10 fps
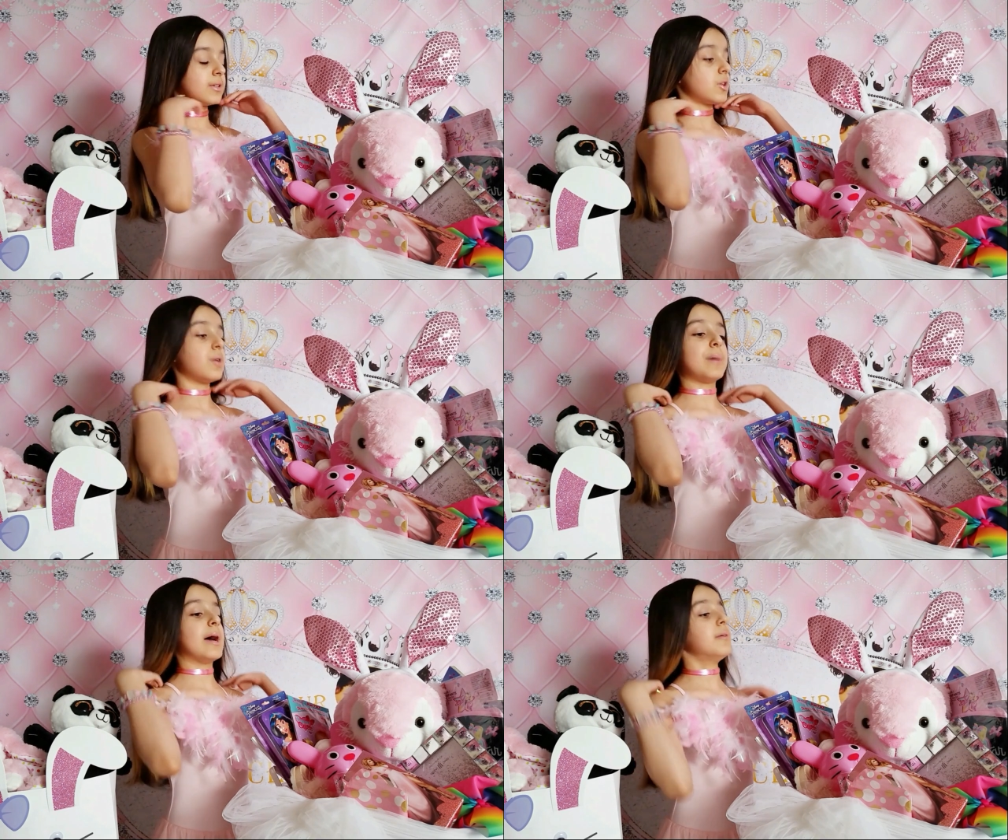
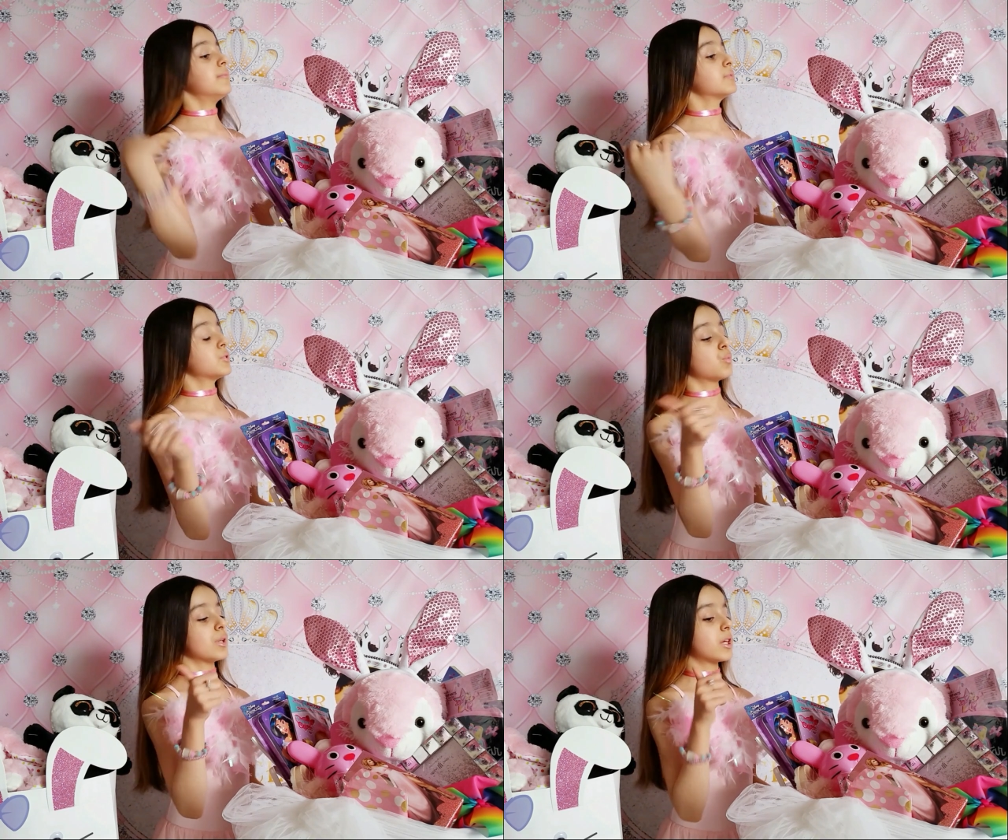Not bad.
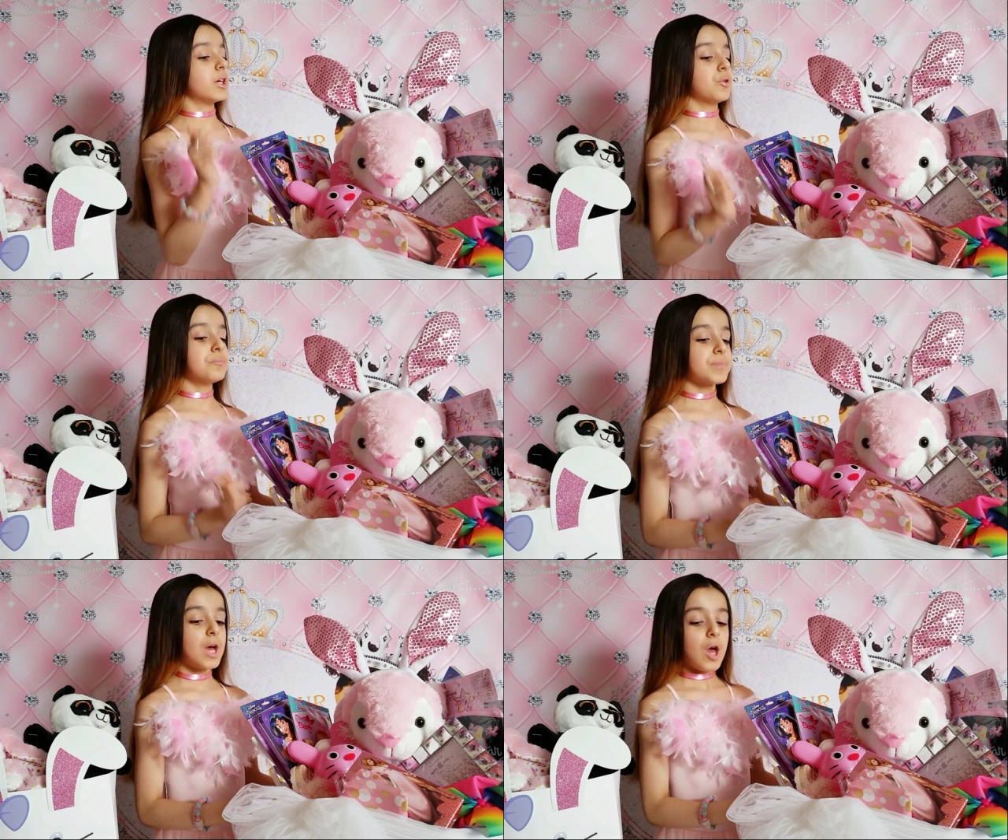Really cute.
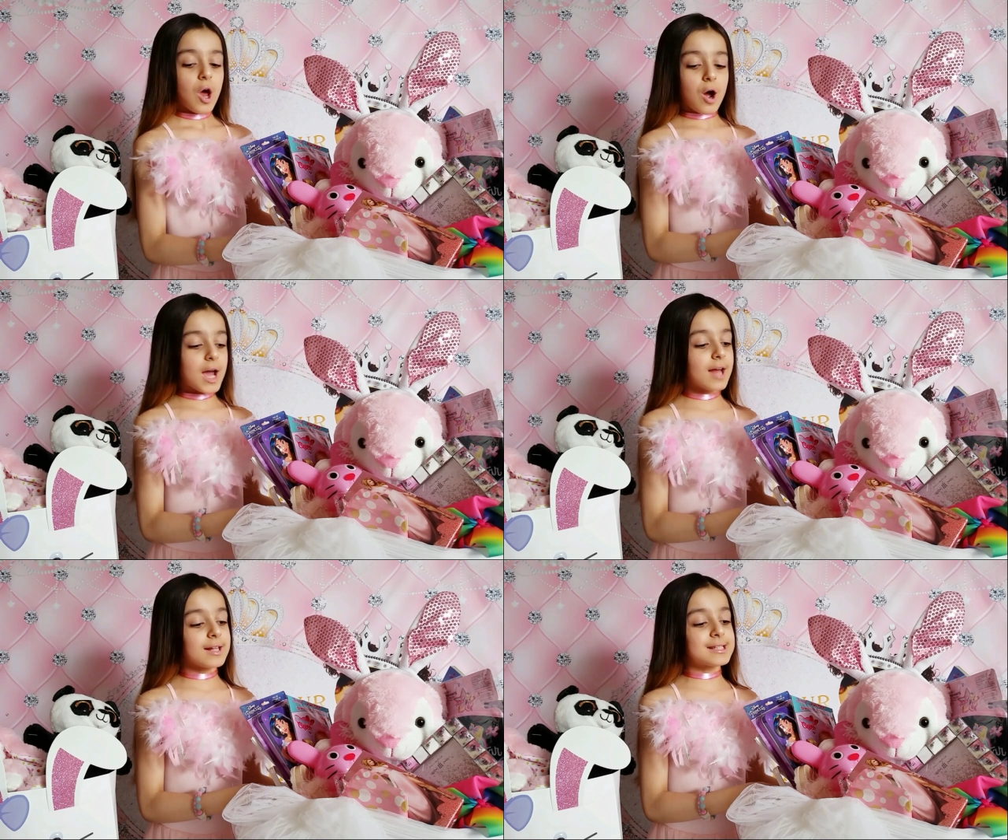
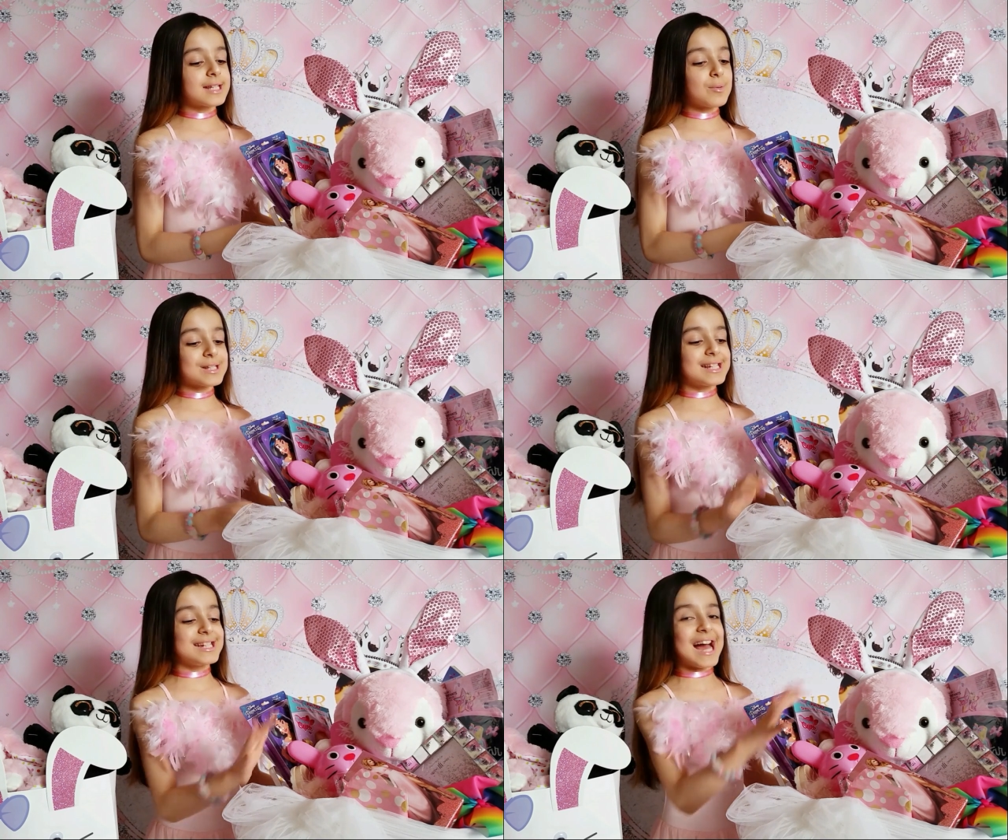Okay, let's see
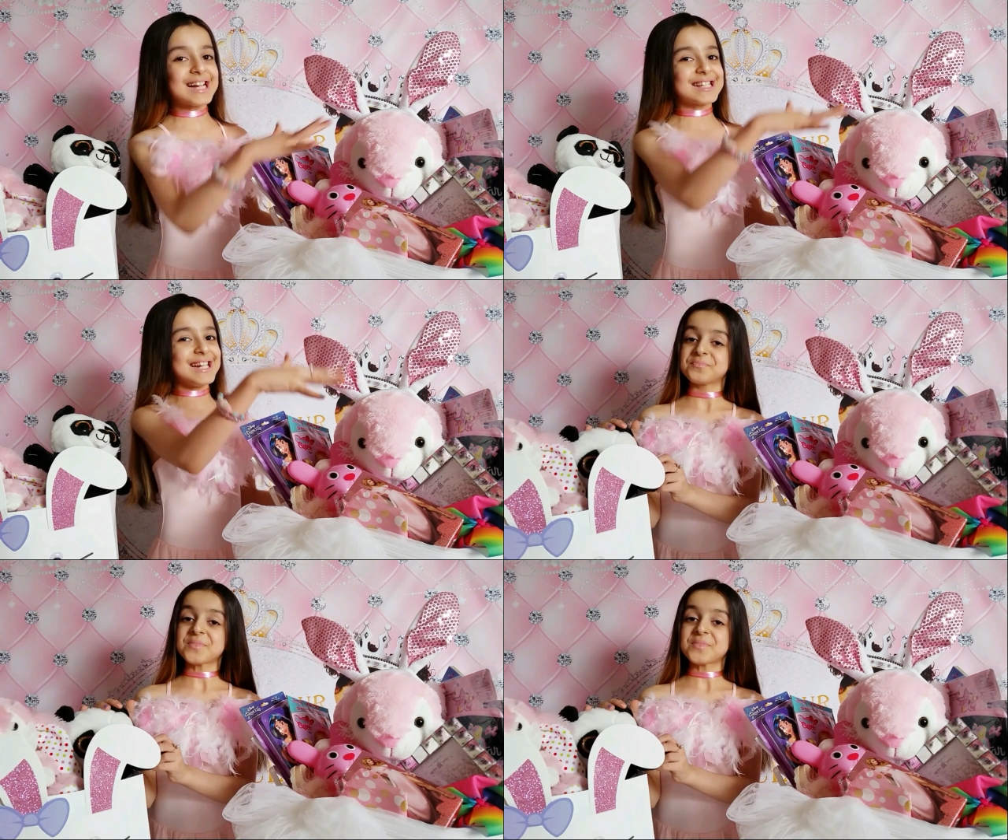what's next.